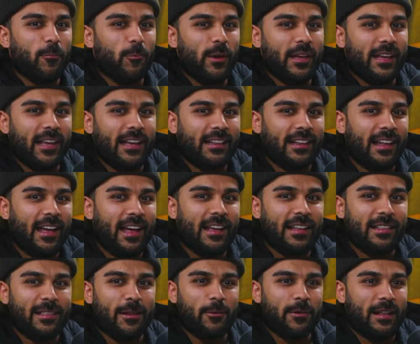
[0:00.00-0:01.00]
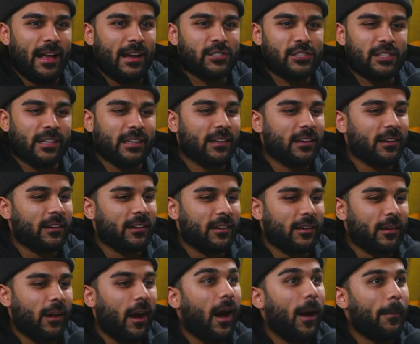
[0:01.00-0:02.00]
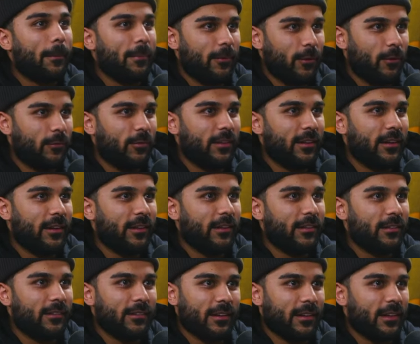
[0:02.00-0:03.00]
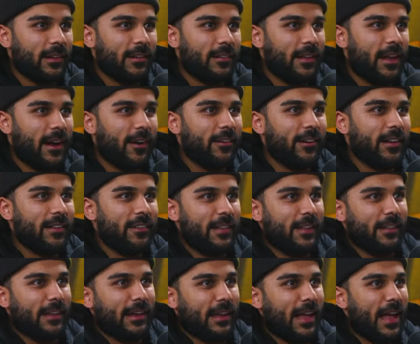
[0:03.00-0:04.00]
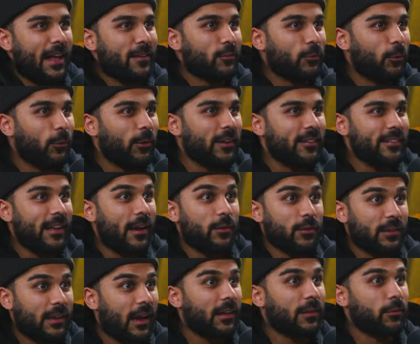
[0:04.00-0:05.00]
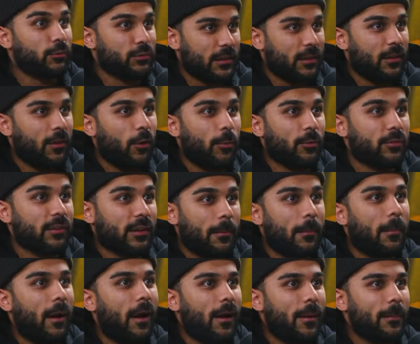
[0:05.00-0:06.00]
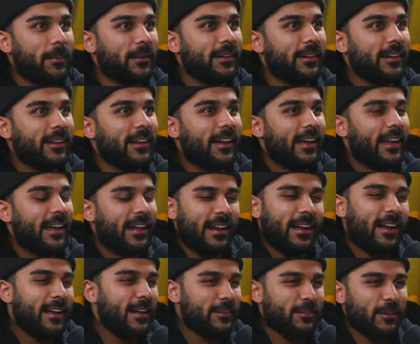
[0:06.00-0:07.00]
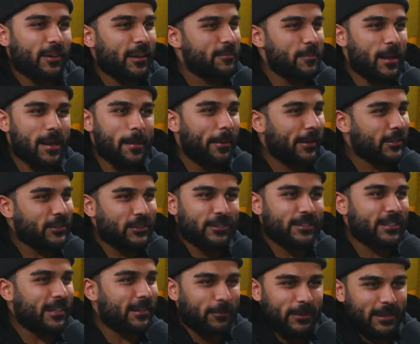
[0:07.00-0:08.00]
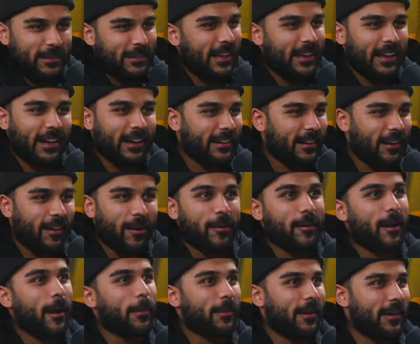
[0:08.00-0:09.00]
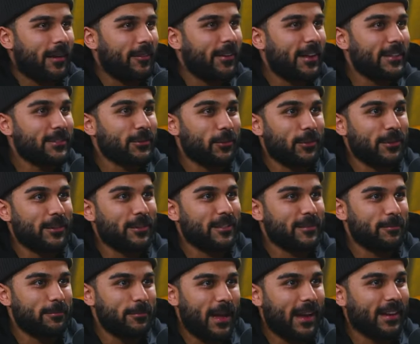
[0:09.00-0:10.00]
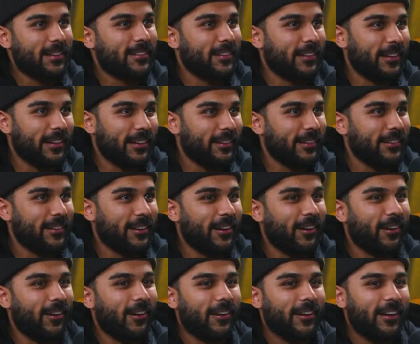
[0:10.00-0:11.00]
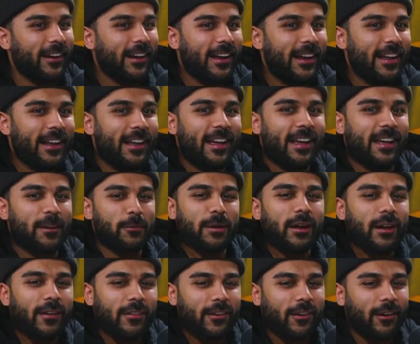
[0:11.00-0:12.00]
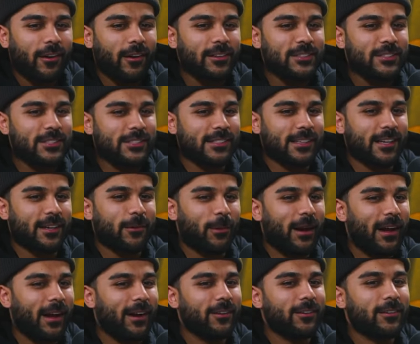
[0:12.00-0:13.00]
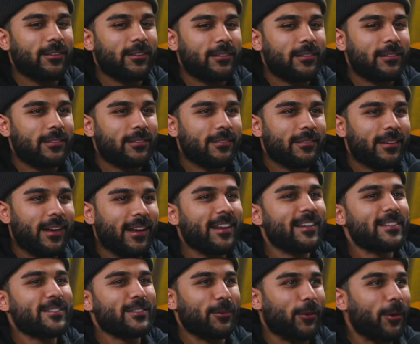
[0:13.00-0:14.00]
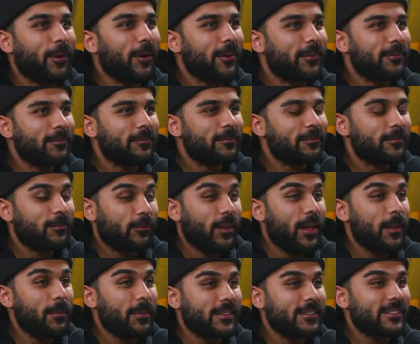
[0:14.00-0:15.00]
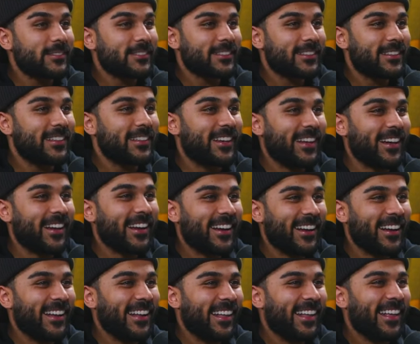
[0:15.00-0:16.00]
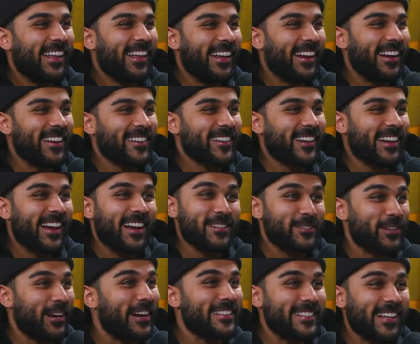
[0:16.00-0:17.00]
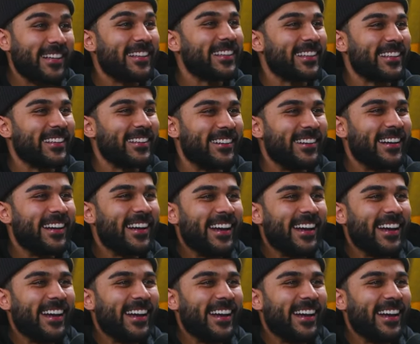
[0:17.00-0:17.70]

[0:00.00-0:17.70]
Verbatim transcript: we get like there was actually like a cop over there like in the area and they like escorted us out. It, got, it was like a, almost like a mob, and I took as many pictures and we the cop kind of escorted us back to like the car, and we got in the car and she's like, "Wow, I guess you're famous. and I was like, I tried telling you.